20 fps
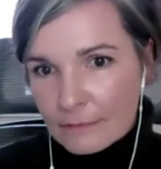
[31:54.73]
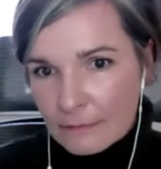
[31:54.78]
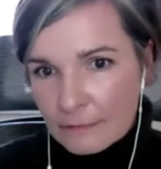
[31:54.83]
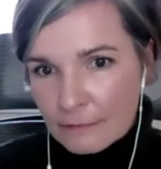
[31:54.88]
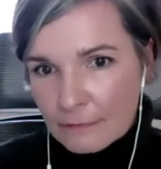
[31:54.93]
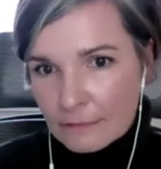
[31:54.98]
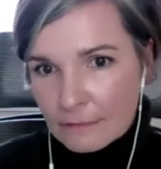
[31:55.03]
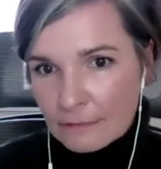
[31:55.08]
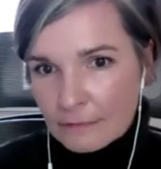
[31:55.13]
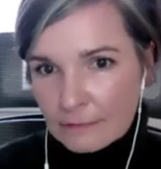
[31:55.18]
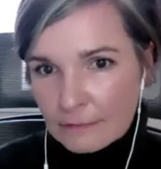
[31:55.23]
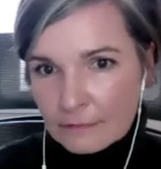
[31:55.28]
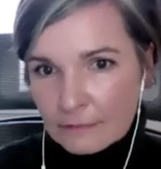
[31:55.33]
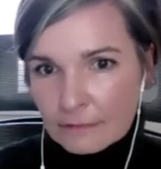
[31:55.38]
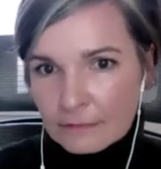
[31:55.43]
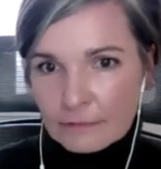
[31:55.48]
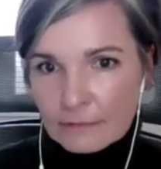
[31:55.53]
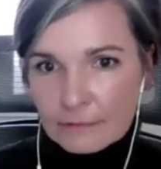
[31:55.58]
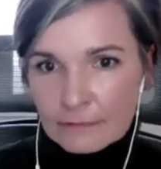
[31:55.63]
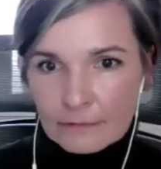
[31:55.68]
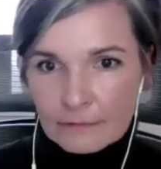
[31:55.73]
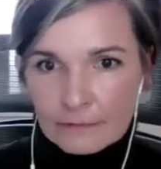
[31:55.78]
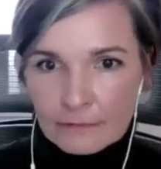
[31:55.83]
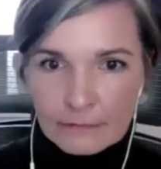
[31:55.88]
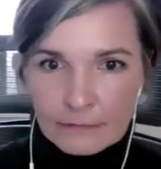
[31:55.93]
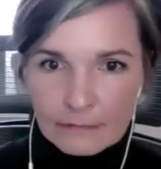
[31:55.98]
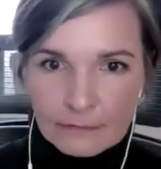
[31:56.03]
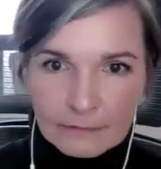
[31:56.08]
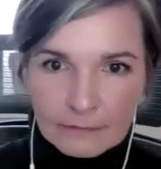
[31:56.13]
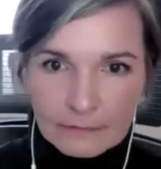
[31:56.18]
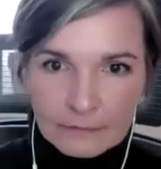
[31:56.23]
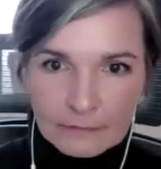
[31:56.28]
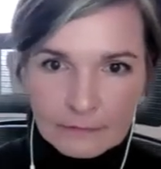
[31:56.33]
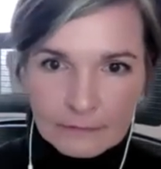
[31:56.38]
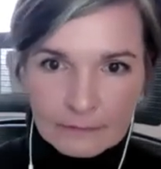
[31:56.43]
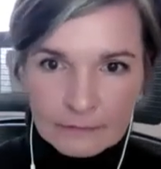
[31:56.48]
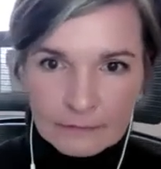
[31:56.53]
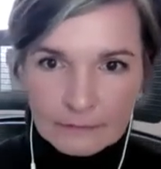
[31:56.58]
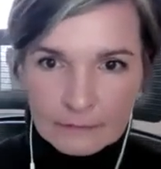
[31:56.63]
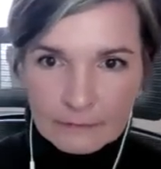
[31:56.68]

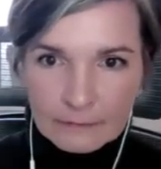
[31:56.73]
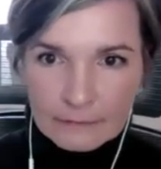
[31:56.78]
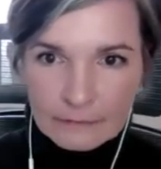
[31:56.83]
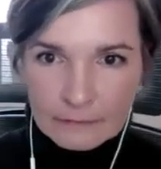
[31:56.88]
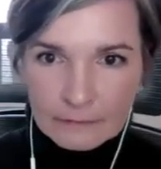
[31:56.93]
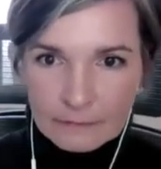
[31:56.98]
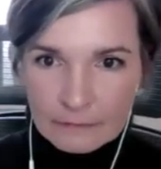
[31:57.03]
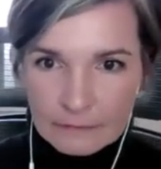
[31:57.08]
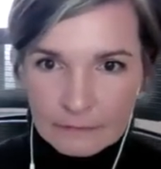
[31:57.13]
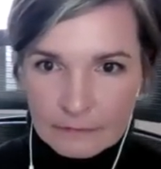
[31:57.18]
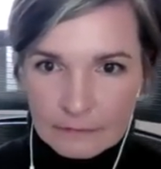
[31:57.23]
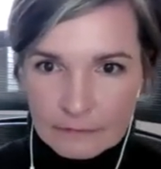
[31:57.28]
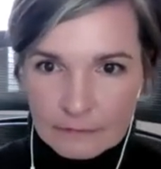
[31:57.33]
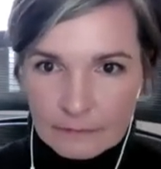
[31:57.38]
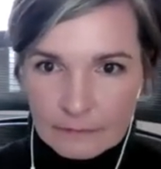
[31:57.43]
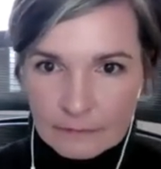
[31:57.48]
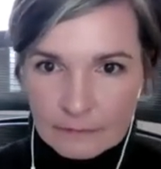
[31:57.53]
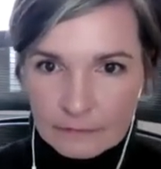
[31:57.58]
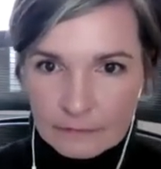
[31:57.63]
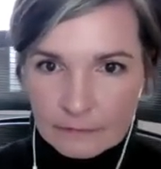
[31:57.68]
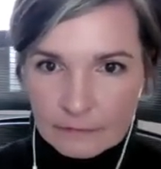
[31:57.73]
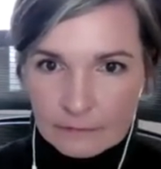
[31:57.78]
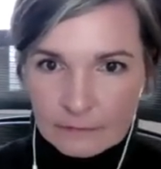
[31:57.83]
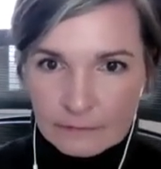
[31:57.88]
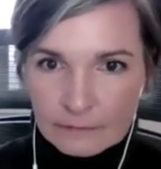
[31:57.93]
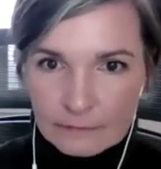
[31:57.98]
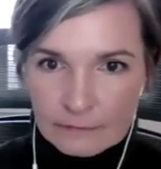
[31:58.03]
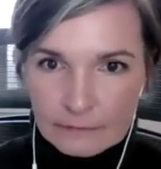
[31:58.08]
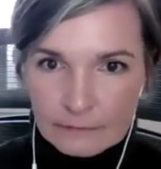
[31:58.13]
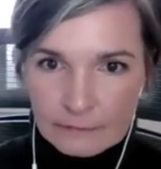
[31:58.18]
No words are spoken by the person on screen.